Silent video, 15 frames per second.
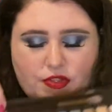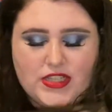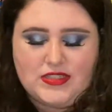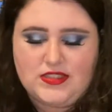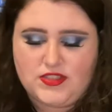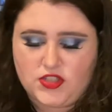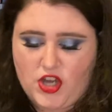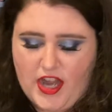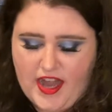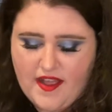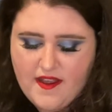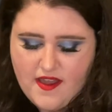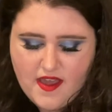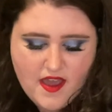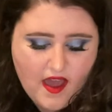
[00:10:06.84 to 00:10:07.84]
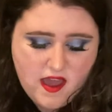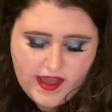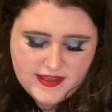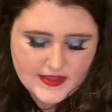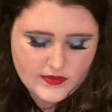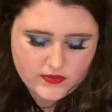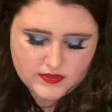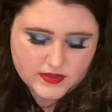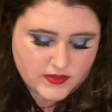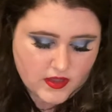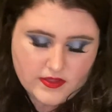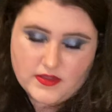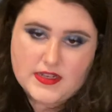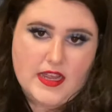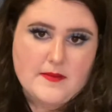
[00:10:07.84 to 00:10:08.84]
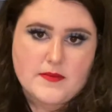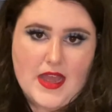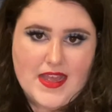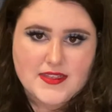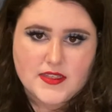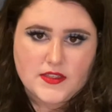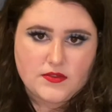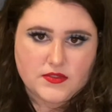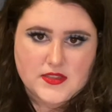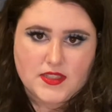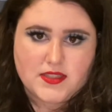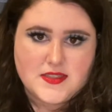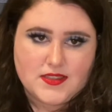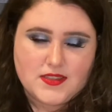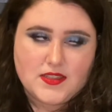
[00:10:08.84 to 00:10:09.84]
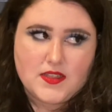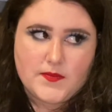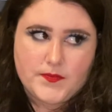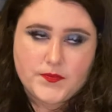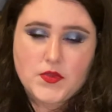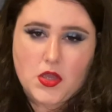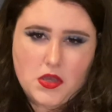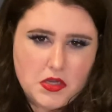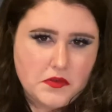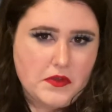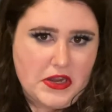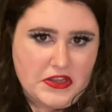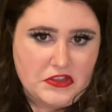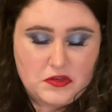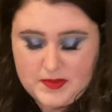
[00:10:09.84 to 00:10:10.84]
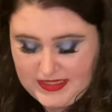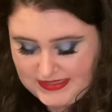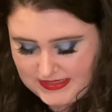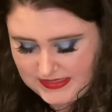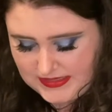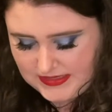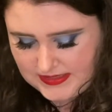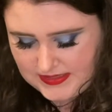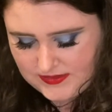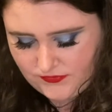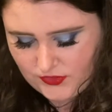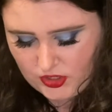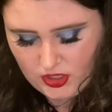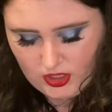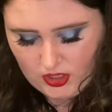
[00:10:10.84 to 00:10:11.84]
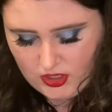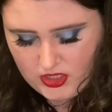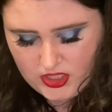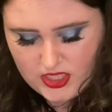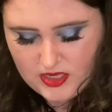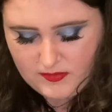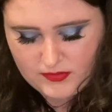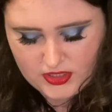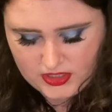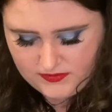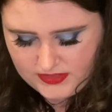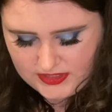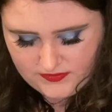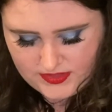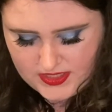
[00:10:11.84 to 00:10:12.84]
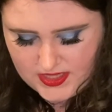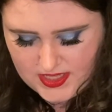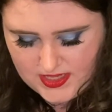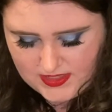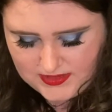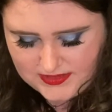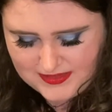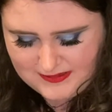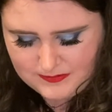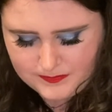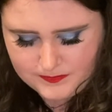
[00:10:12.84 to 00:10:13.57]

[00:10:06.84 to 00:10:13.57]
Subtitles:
this is great. I use this all the time. I use this on a regular basis for a number of different things.